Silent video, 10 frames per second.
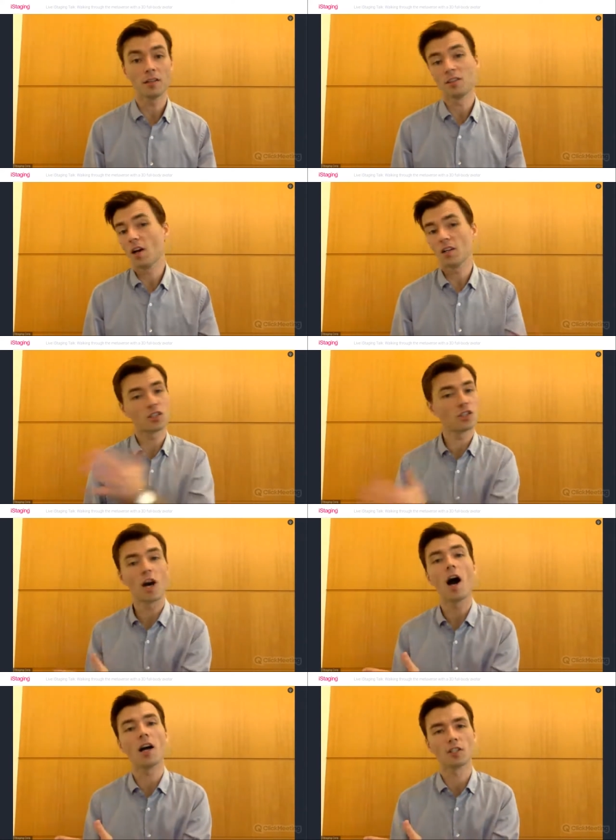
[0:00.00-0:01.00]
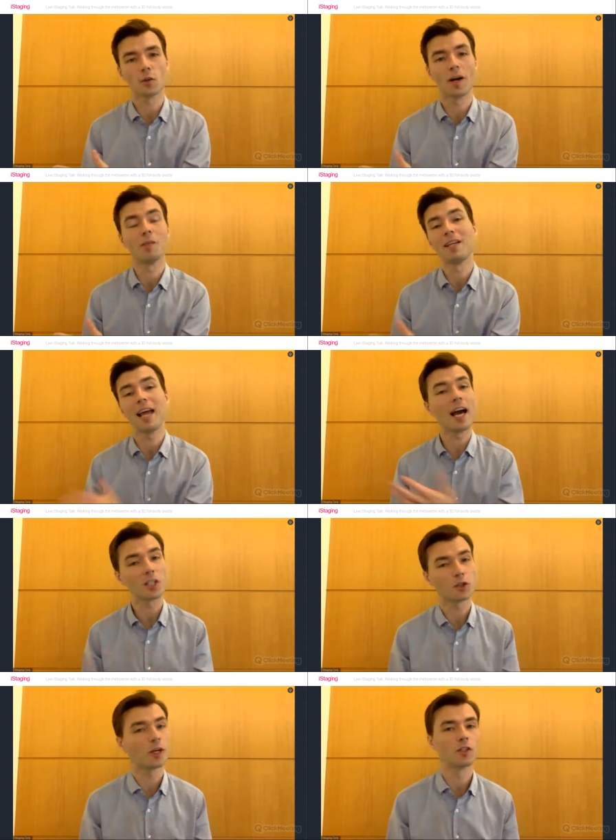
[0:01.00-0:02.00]
does cost quite a bit
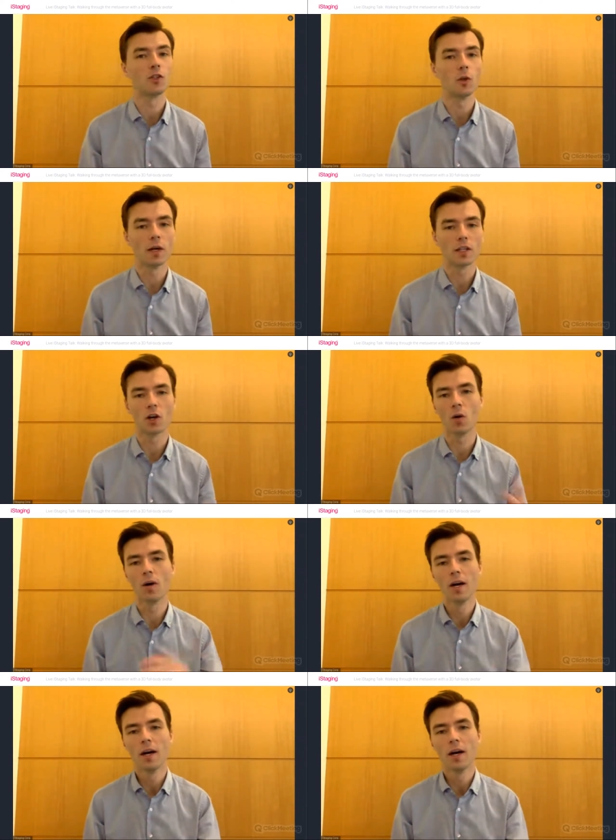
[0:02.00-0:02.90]
extra to do it. So